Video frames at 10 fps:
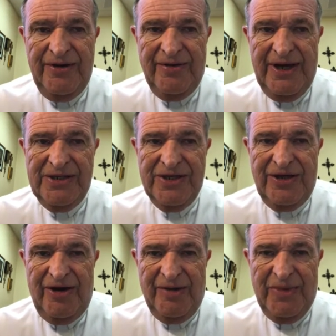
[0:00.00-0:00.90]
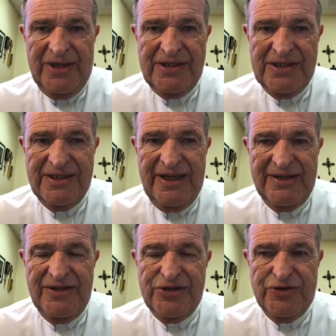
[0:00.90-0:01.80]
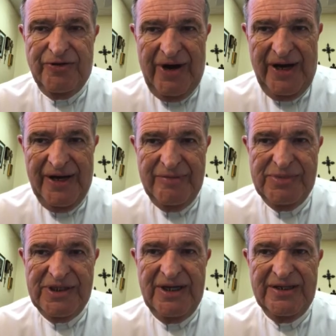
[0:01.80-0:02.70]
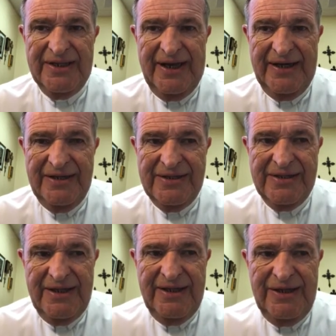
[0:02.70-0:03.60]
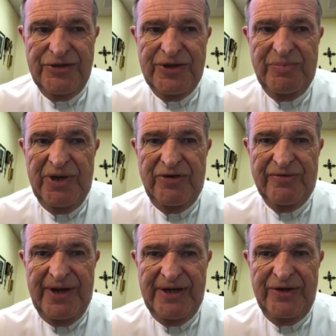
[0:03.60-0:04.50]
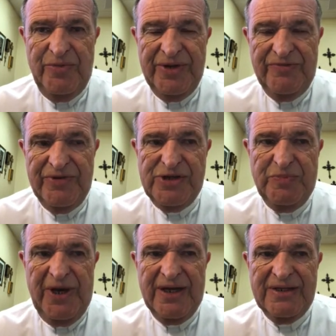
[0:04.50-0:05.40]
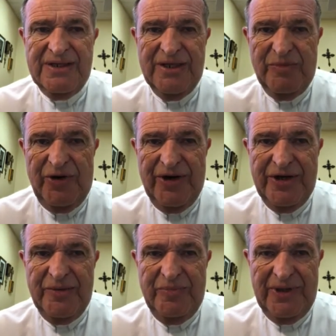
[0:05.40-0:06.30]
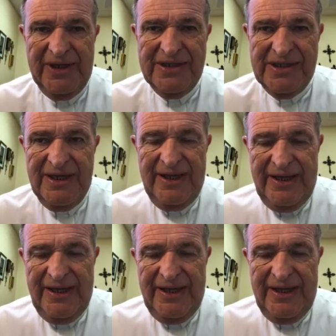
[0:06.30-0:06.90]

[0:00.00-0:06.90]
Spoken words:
Christ comments that the scribes liked to be greeted with respect in the marketplace